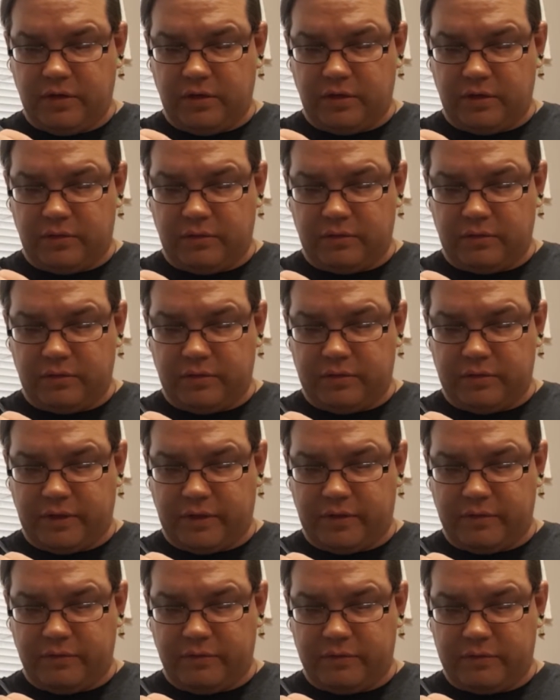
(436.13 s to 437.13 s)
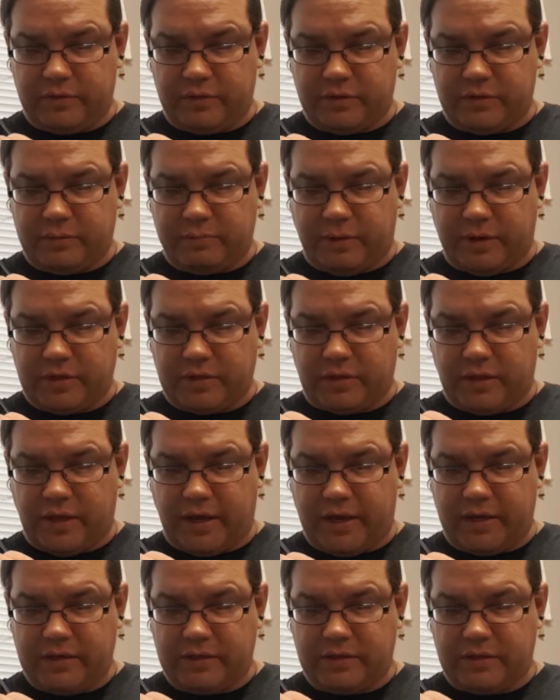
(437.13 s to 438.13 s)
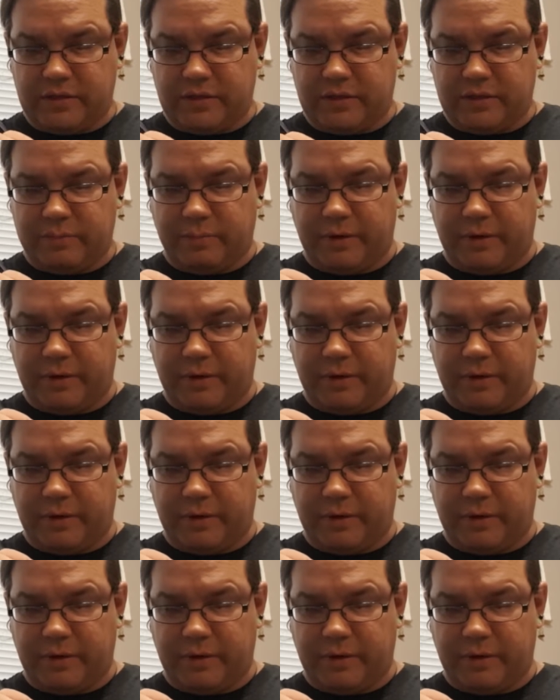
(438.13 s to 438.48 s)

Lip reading: I think it was a specialized